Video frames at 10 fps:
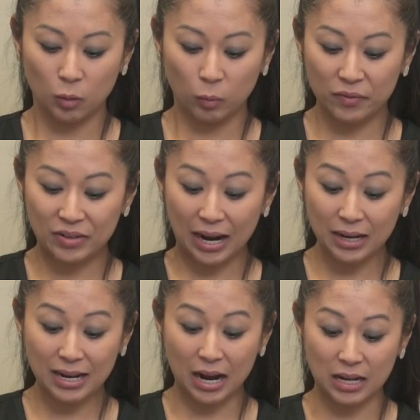We've got
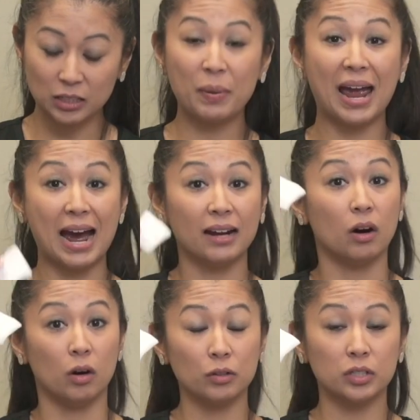a gauze pad
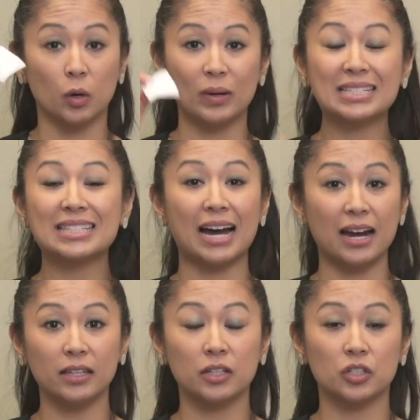also
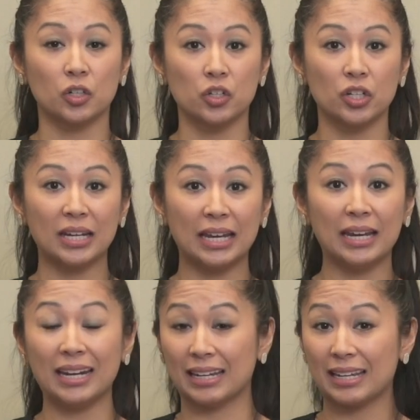inside the insertion
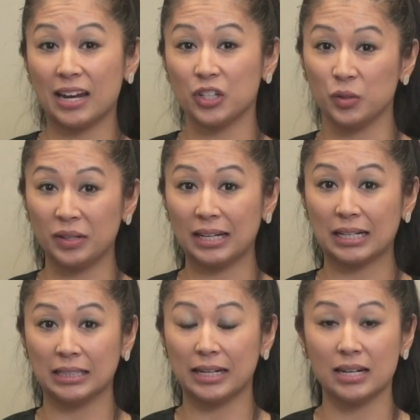kit in case you need to
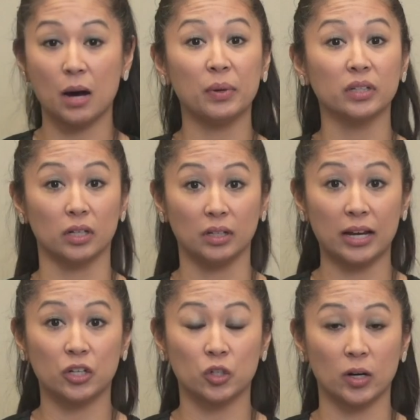clean up a little
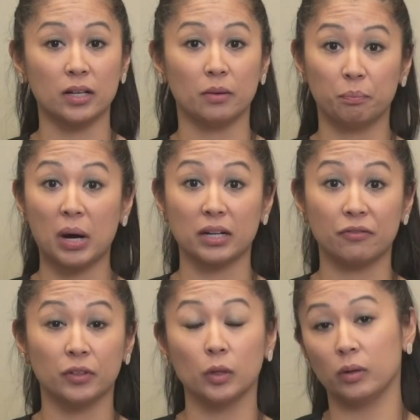extra body
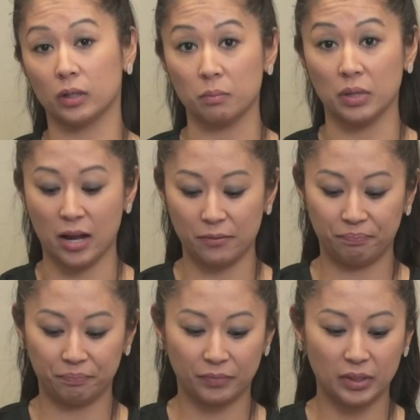fluid or blood.
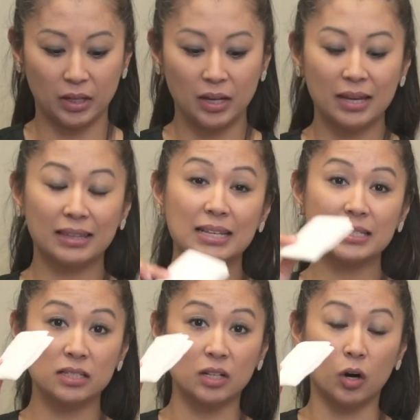This
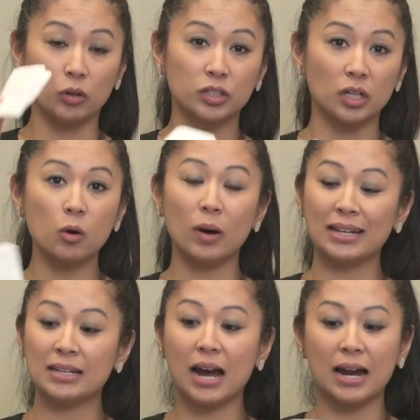is also a
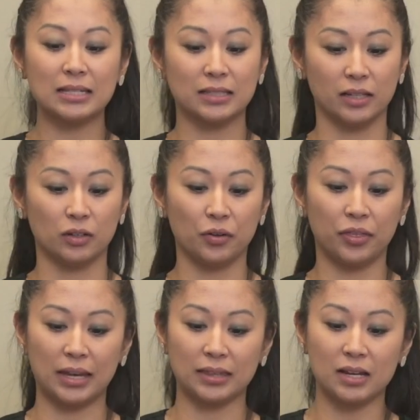nice little
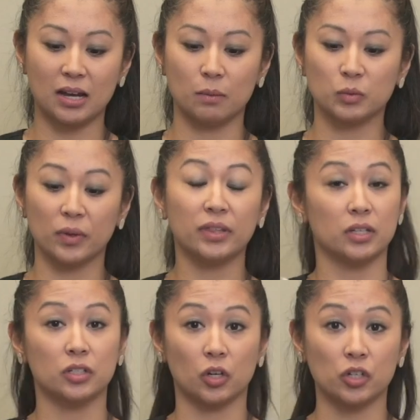thing that comes with the
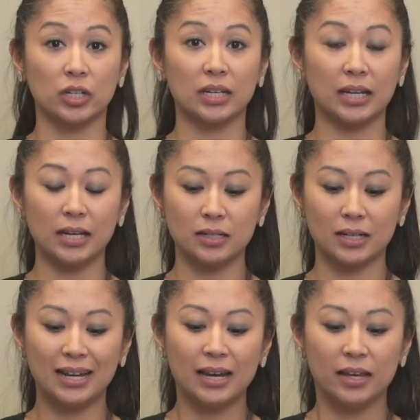insertion kit.
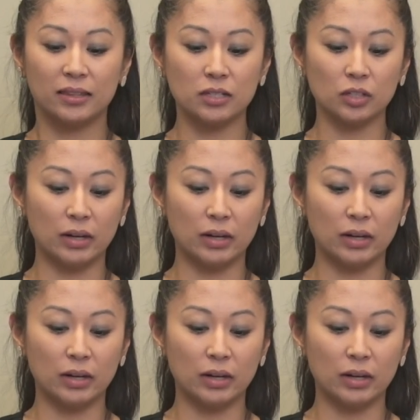This will